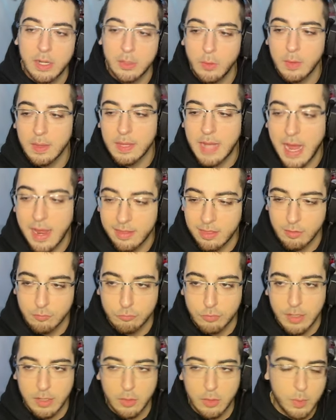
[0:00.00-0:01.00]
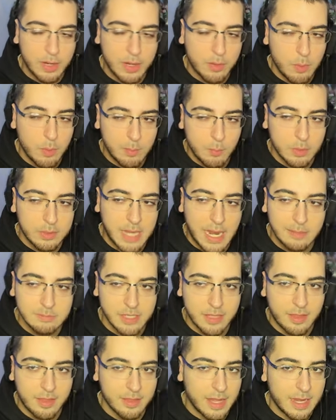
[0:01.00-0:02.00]
We're gonna do La Casa real quick one more time
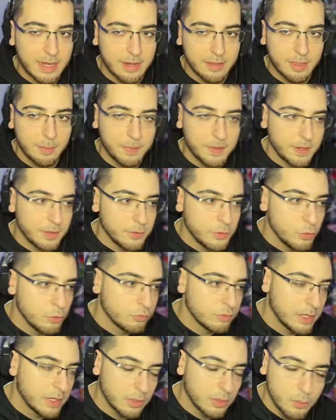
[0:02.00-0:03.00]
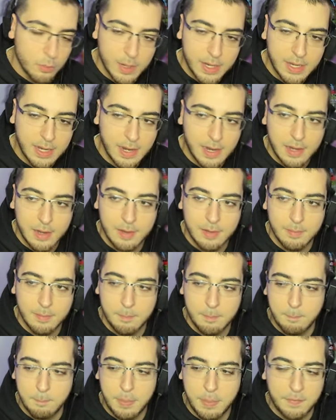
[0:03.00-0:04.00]
just because I got something to do real quick.
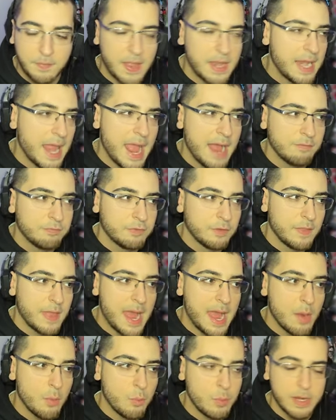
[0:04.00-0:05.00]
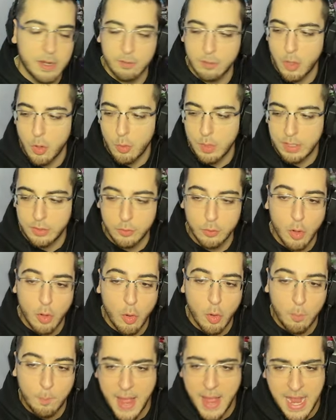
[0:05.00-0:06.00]
But then after that, we are going to
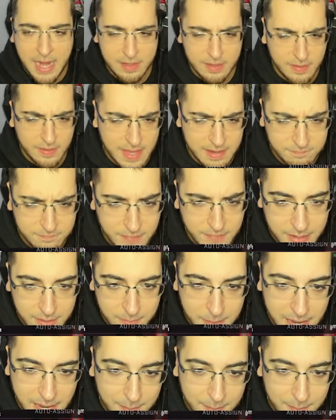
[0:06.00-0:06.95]
go back to that fight